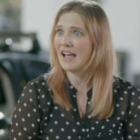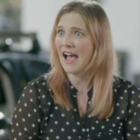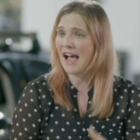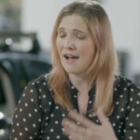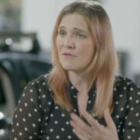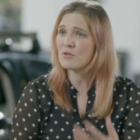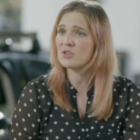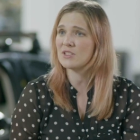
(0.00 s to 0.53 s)

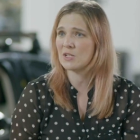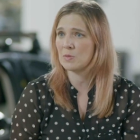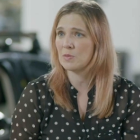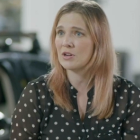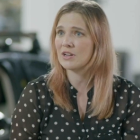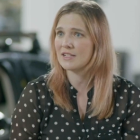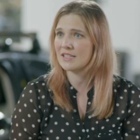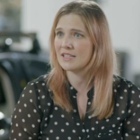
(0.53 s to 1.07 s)
have those
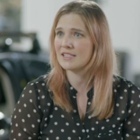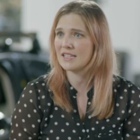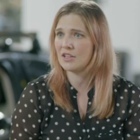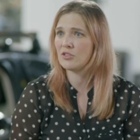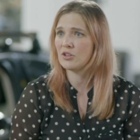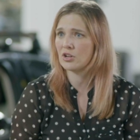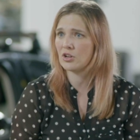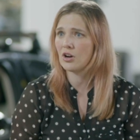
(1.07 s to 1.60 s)
experiences
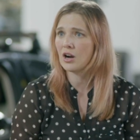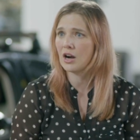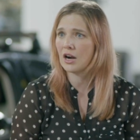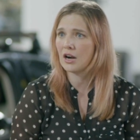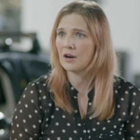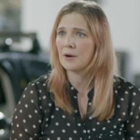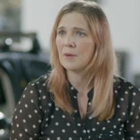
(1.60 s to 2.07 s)
in the car.